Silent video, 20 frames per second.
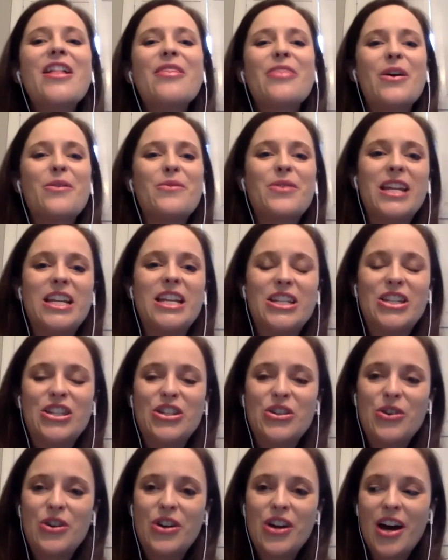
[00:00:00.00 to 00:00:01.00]
that we need to
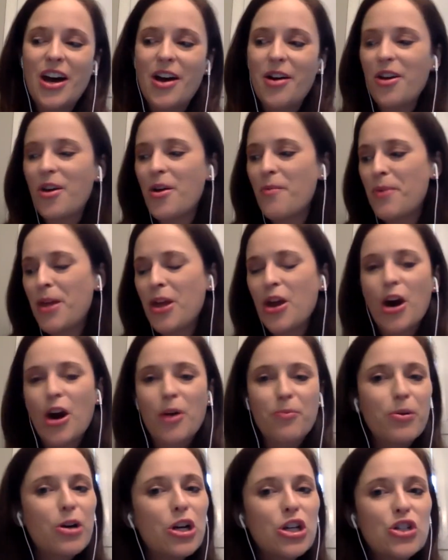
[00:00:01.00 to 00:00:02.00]
do a PR
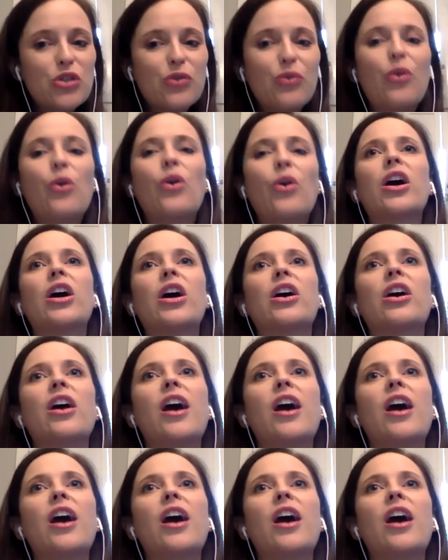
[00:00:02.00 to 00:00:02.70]
push for,